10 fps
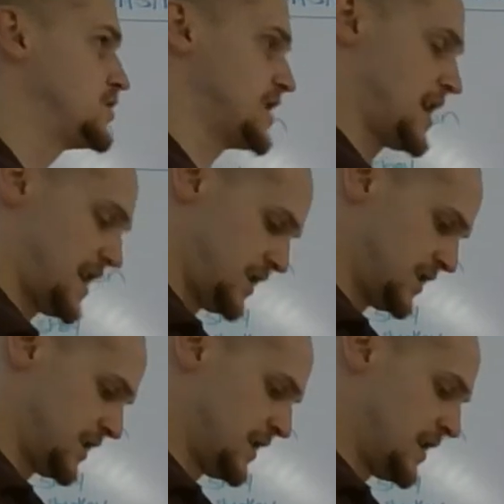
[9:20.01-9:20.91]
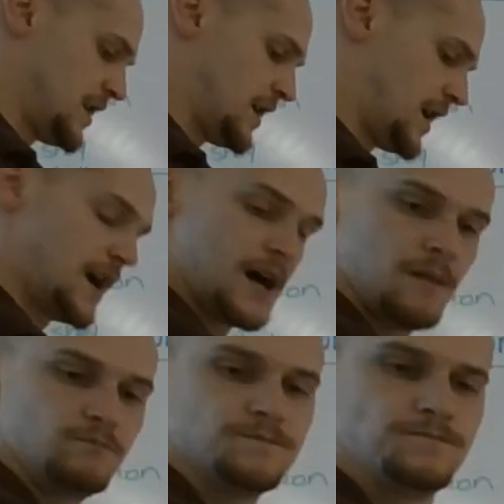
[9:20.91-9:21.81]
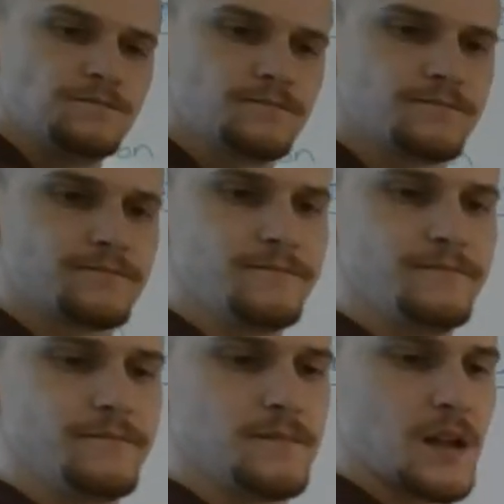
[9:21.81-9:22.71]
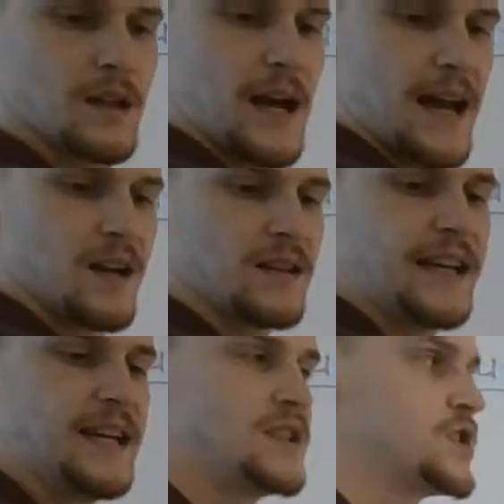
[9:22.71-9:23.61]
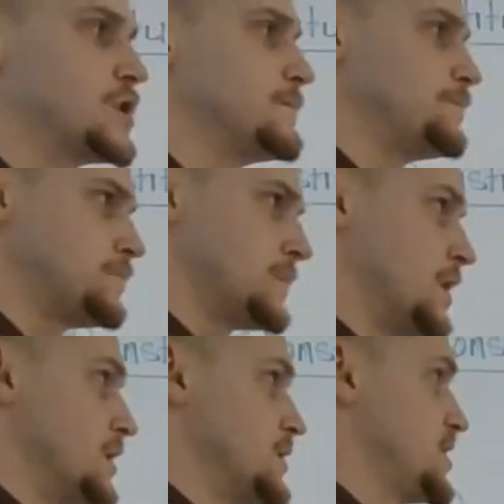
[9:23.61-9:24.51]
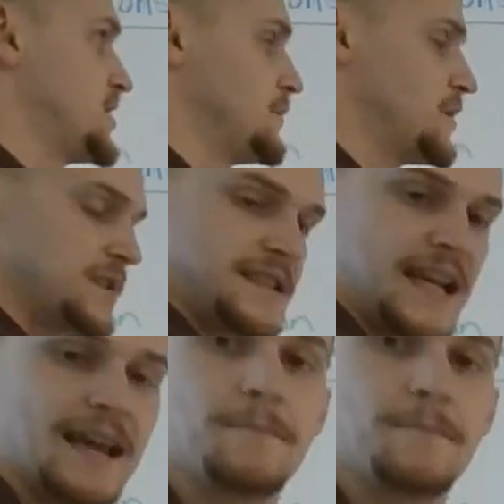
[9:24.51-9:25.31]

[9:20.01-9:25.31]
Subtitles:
sides kind of leads to some content